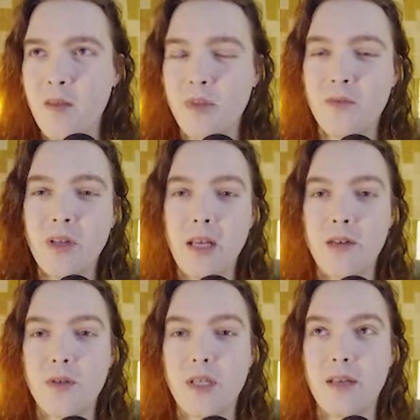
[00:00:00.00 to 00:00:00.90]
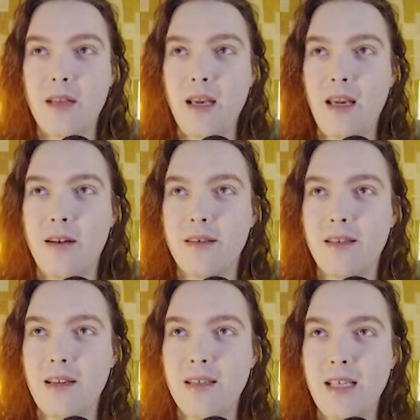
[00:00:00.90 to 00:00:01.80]
But the really interesting thing here is
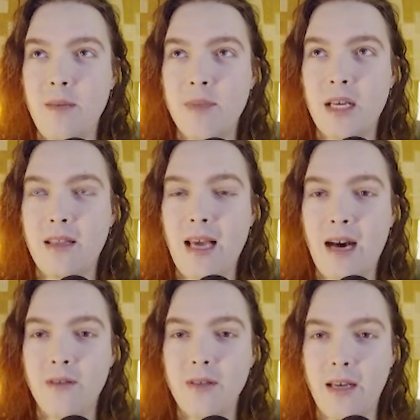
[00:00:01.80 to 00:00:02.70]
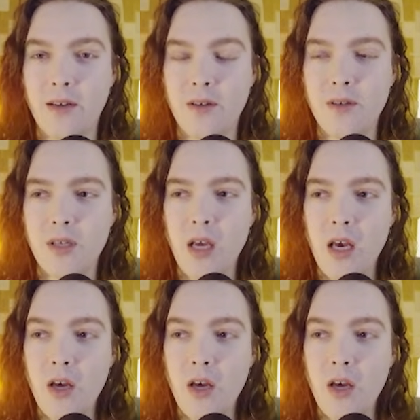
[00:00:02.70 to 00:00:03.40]
that it seems like the Outlanders,